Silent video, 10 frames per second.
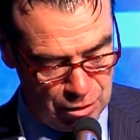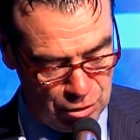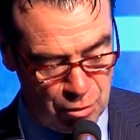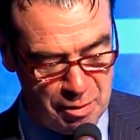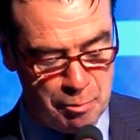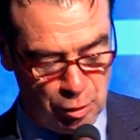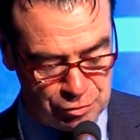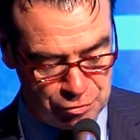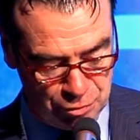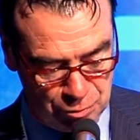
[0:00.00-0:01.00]
who are being put
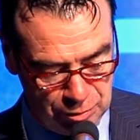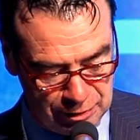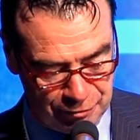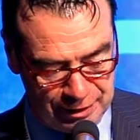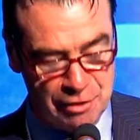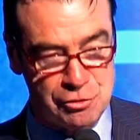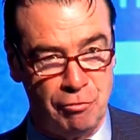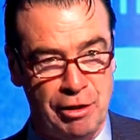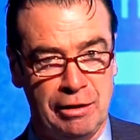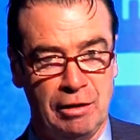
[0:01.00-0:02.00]
through the financial
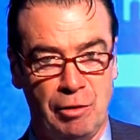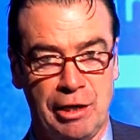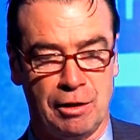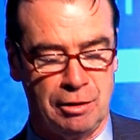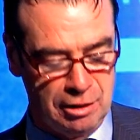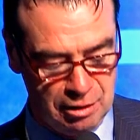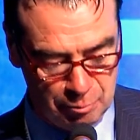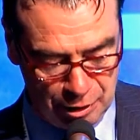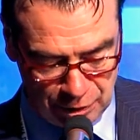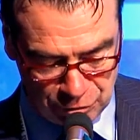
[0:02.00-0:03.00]
ringer
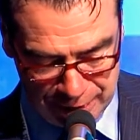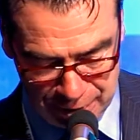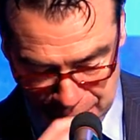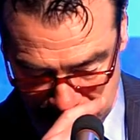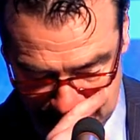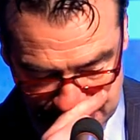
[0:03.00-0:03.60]
by their creditors.